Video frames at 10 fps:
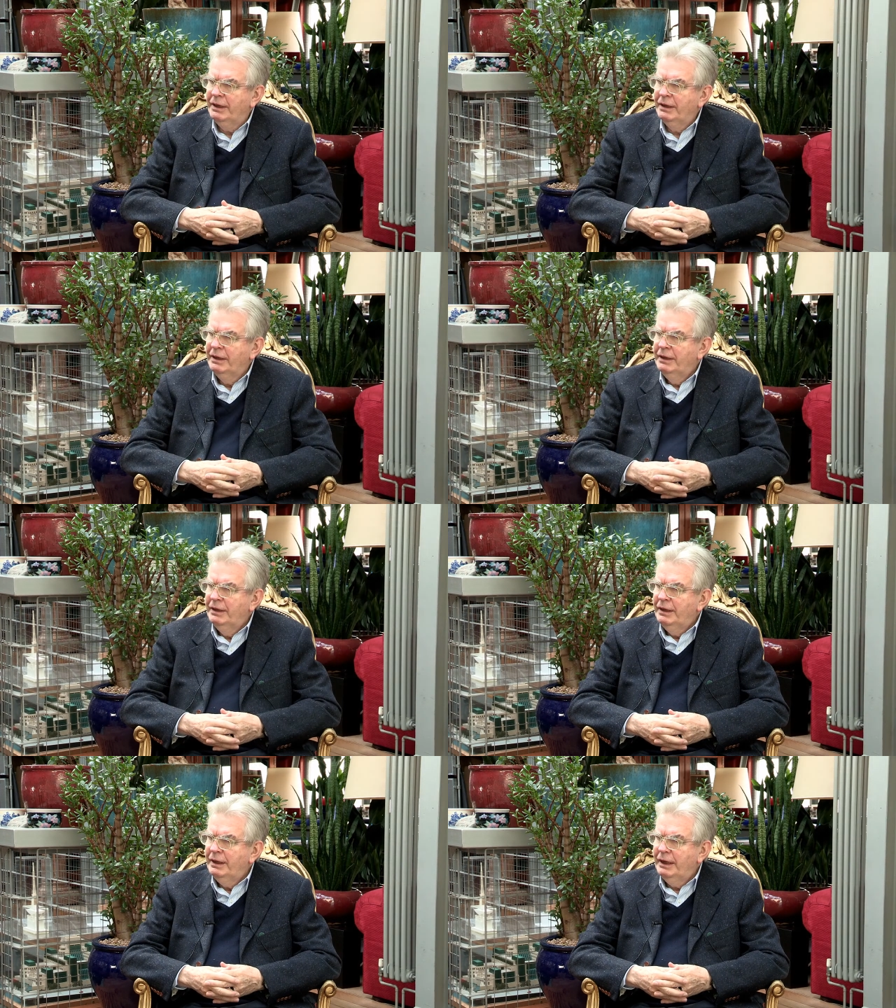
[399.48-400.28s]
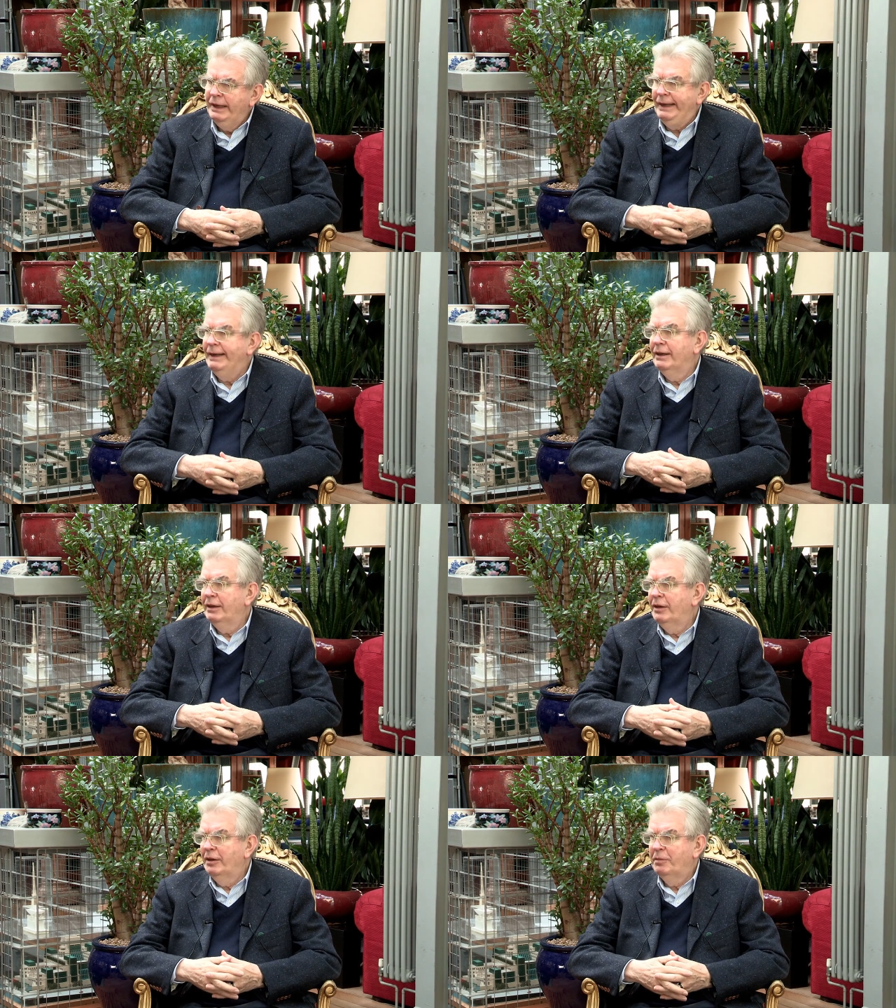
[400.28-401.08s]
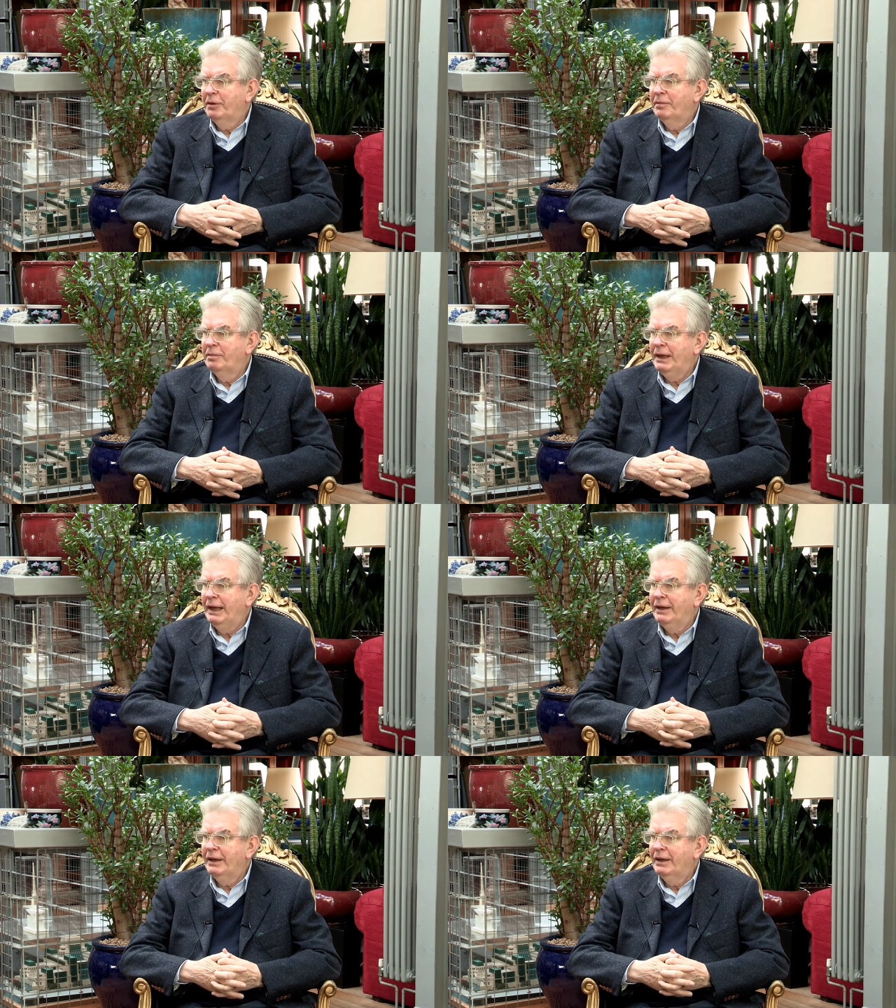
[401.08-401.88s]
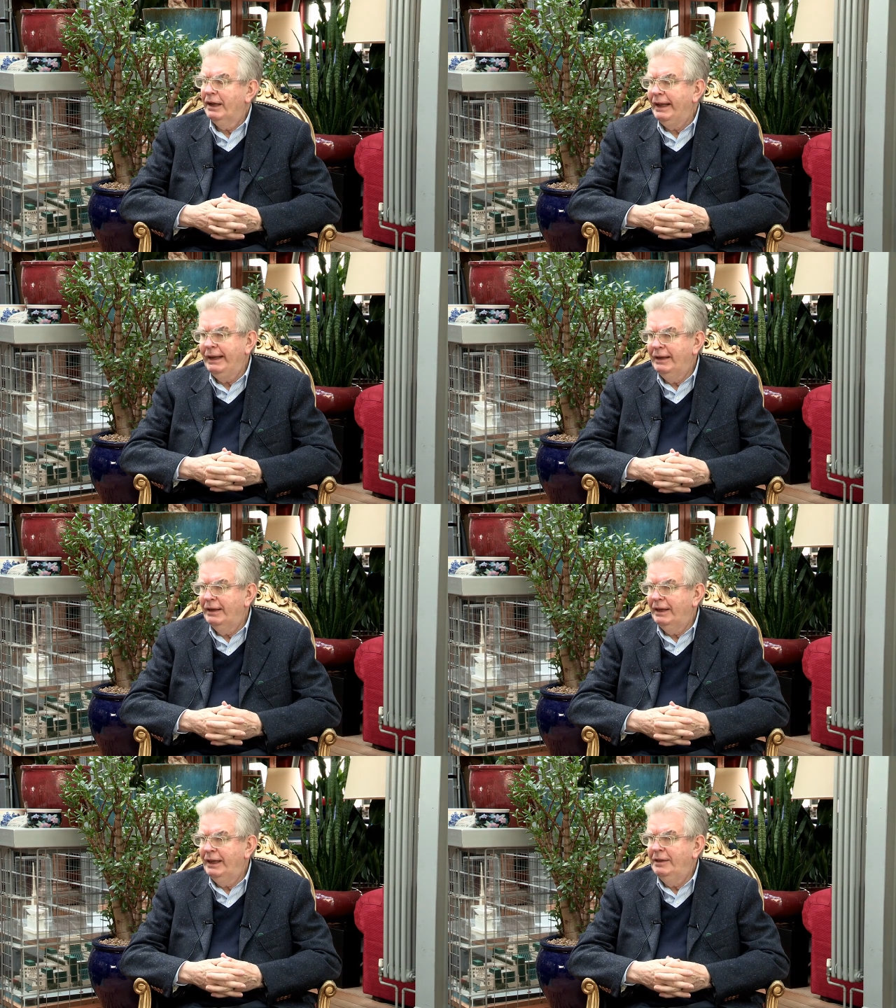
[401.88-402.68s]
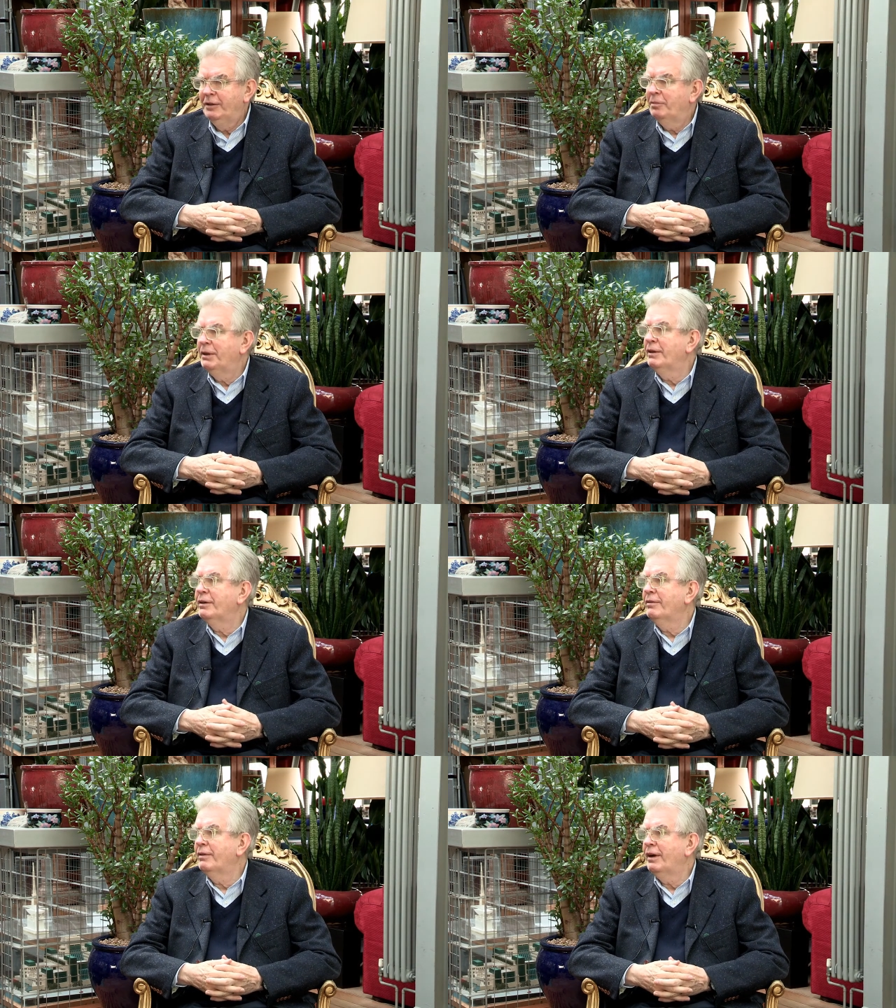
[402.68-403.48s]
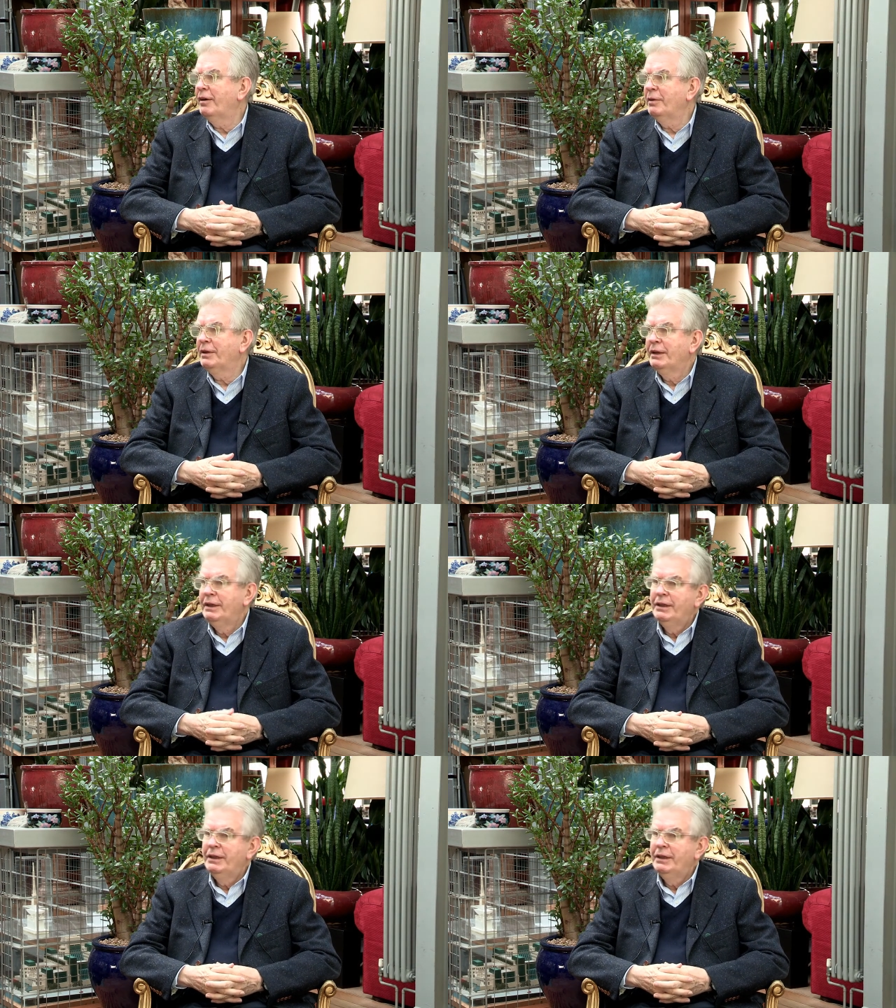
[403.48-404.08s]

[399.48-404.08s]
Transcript: in urban planning, in the built environment.